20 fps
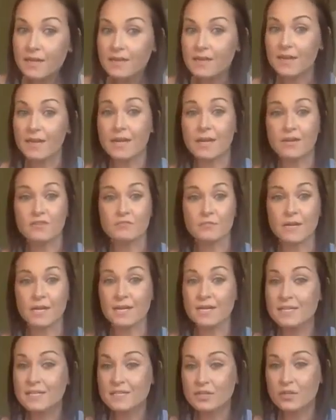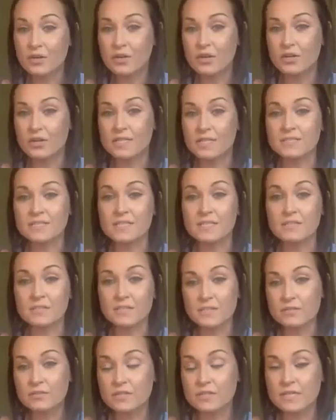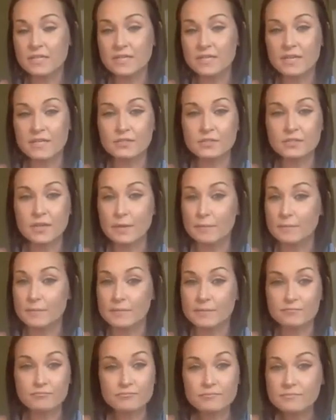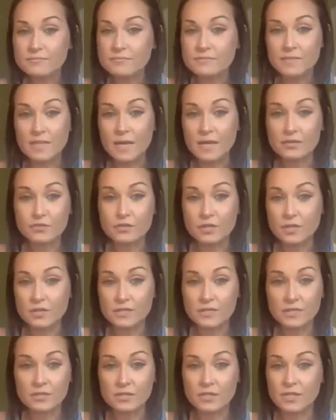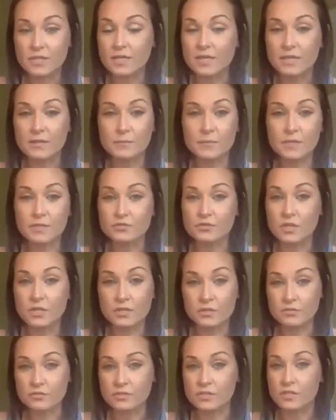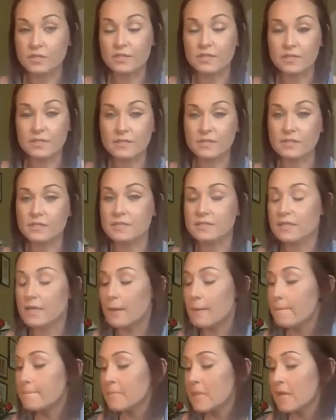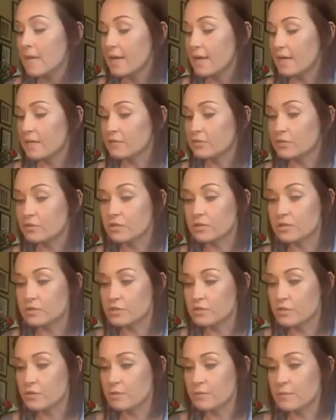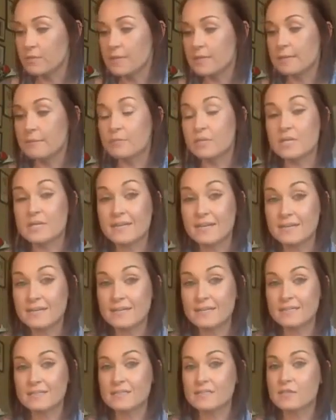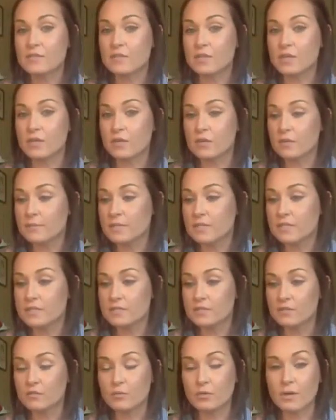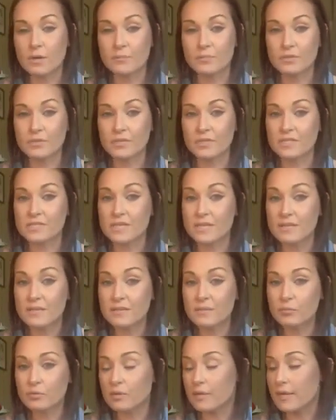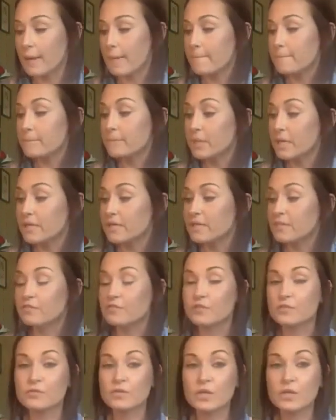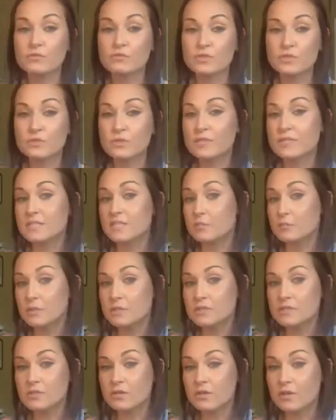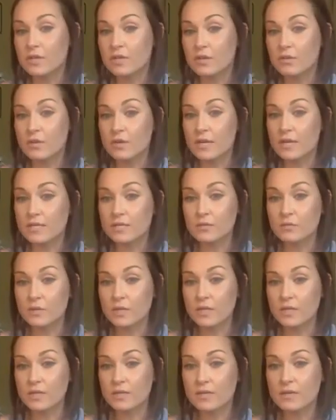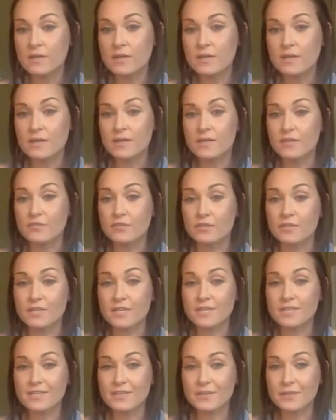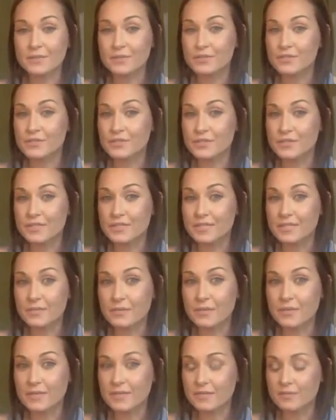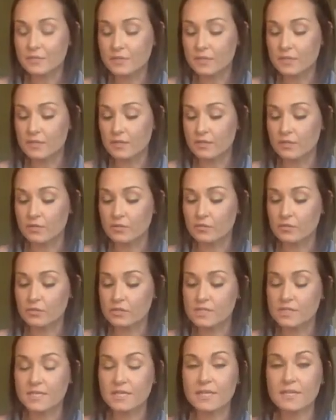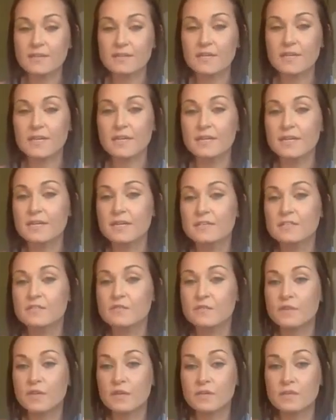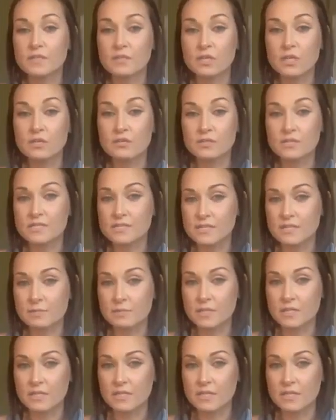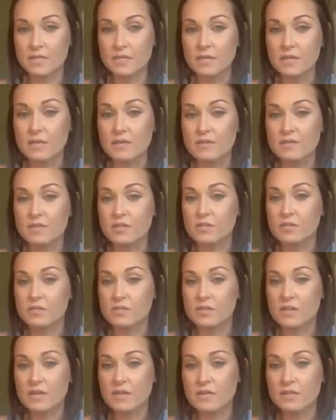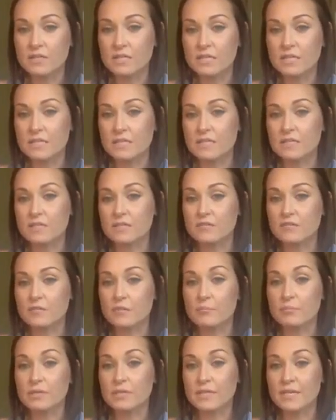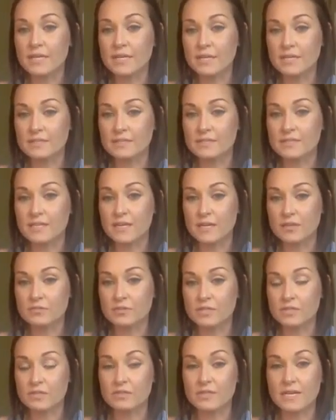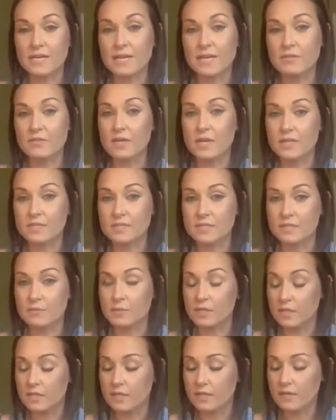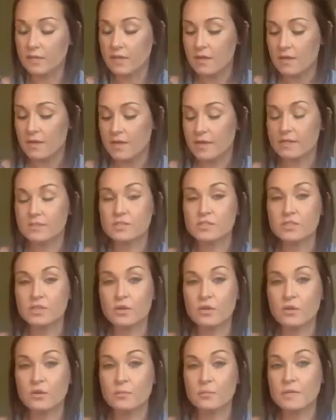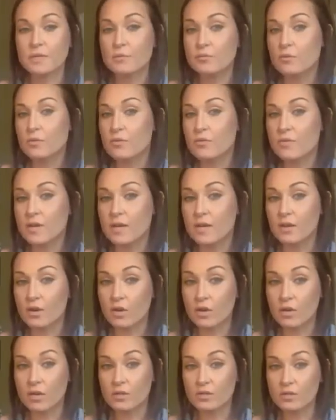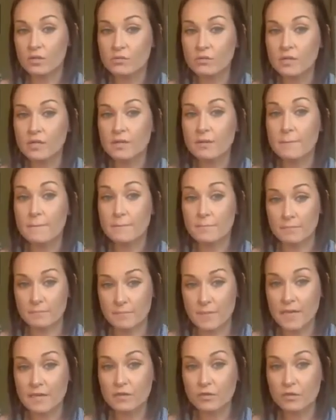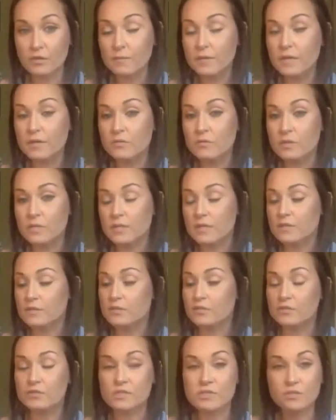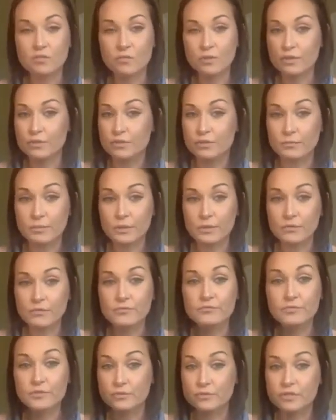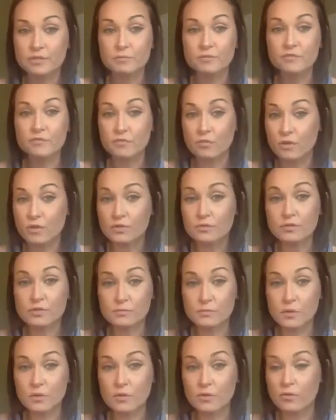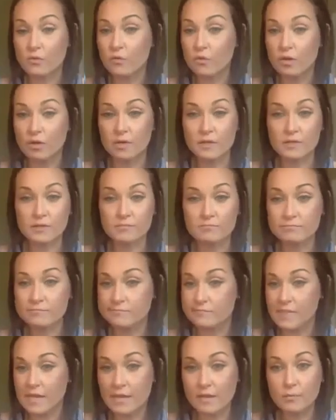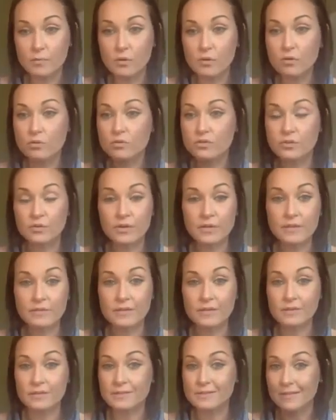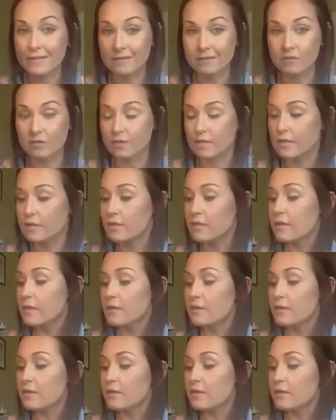I have my ID card. I did it legally. I'm not a drug dealer. I'm not a drug user or anything like that. I do consume because there are medicinal properties in the plant. But if you go to a dispensary or anywhere, if you're getting it on the street, whatever, you will see that it is very low in CBD. There's not a lot of plants out there that have high CBD, and so people that are doing medical marijuana, you still want to do both. Do this before you smoke or edibles or anything like that, okay?